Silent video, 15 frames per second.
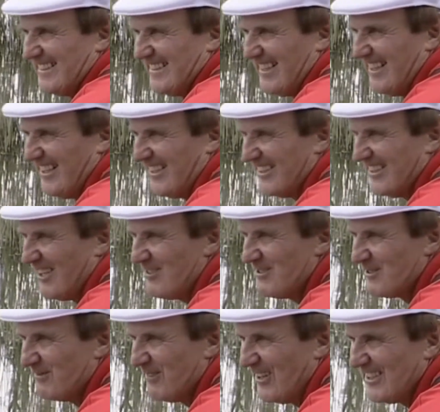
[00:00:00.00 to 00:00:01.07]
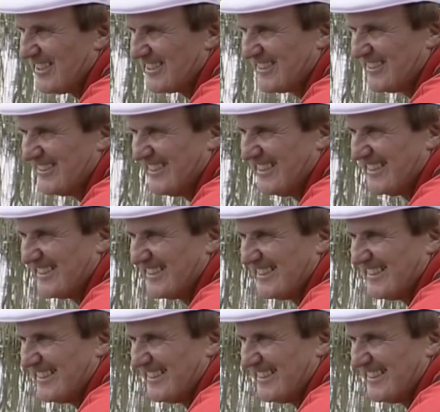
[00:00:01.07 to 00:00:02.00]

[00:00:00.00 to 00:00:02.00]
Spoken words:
Oh, loads of bites on this.